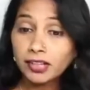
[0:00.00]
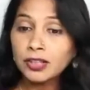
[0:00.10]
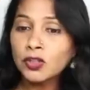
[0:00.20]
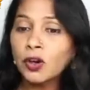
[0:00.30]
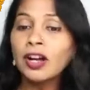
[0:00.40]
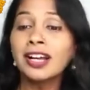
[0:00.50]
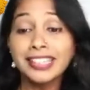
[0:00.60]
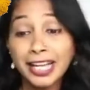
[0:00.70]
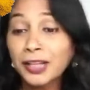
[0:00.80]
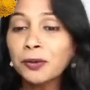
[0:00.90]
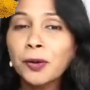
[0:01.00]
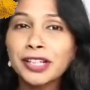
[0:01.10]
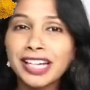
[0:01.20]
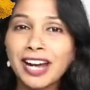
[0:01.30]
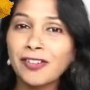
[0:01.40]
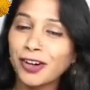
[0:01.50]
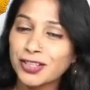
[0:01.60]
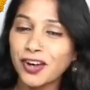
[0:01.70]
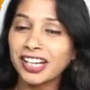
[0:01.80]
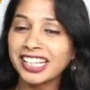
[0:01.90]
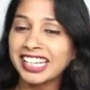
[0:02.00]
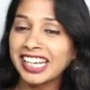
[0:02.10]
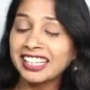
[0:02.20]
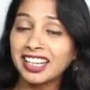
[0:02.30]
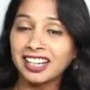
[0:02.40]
So thank you, Monica, for joining in.